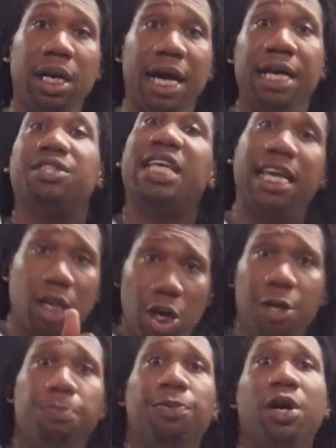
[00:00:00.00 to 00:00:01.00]
and say,
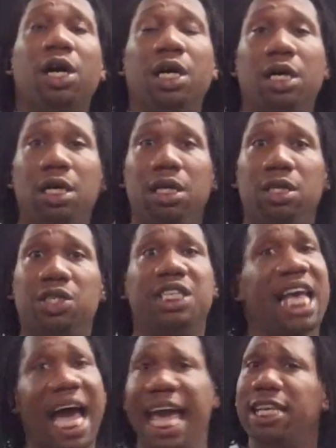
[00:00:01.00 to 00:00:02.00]
good book.
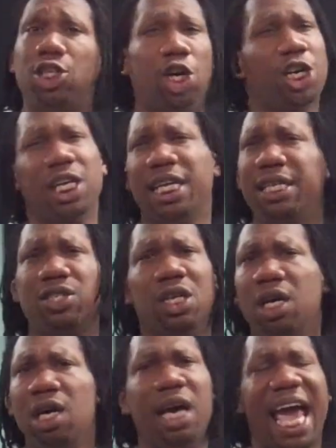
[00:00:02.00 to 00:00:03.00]
CIA journalists,
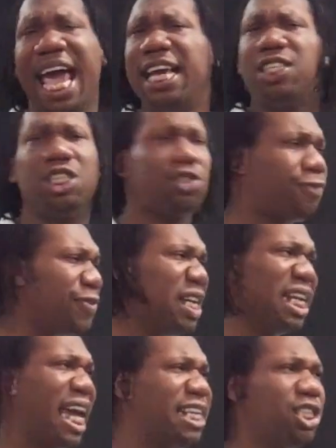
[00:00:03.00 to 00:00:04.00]
agents,
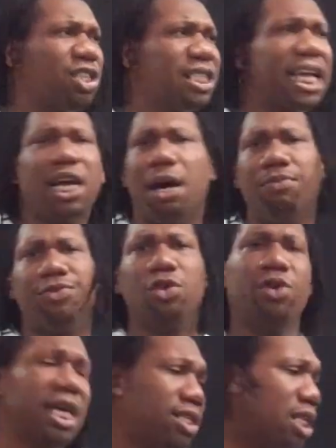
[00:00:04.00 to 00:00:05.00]
field agents, they come
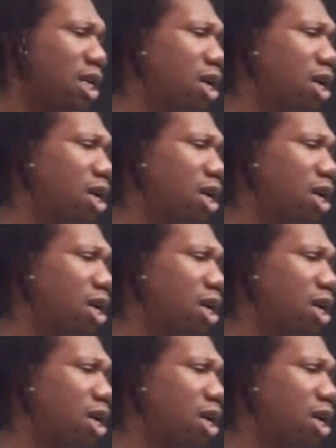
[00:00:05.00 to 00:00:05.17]
through. Here's the